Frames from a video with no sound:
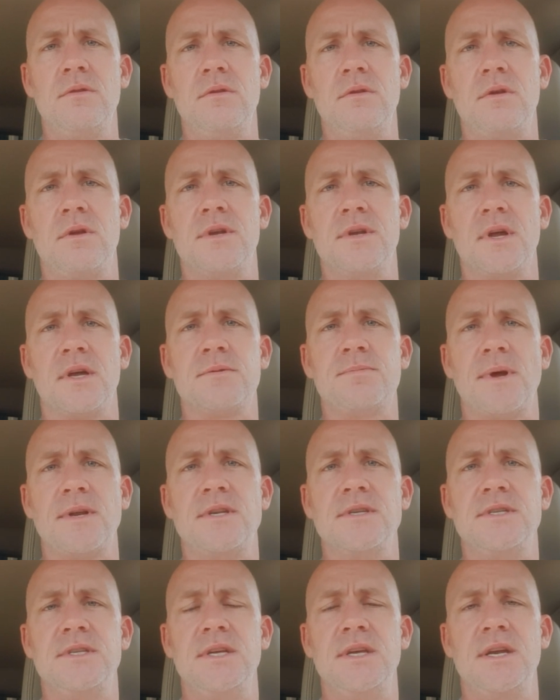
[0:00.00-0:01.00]
You can expect
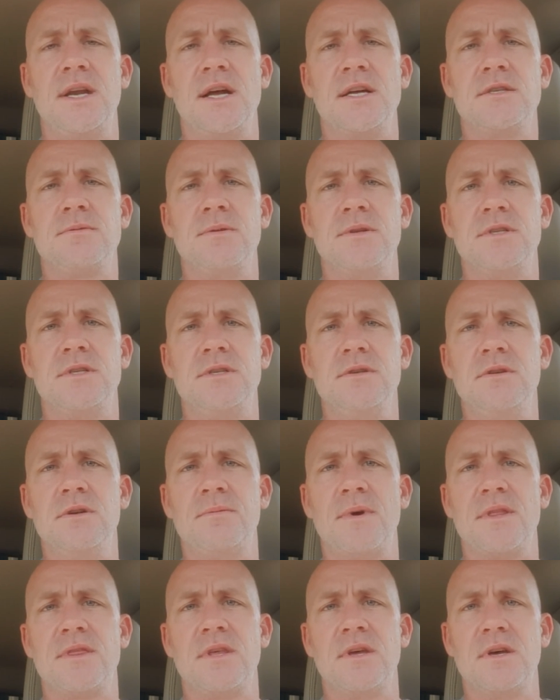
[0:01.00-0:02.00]
to see announcements soon
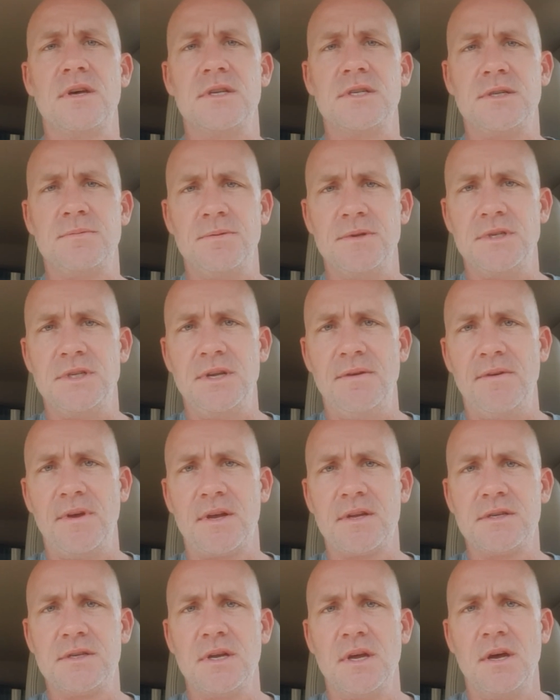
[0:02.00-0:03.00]
about the
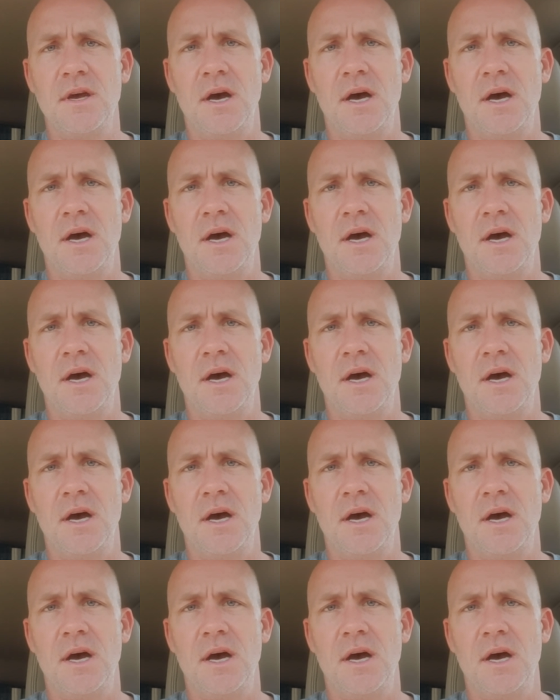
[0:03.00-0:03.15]
specifics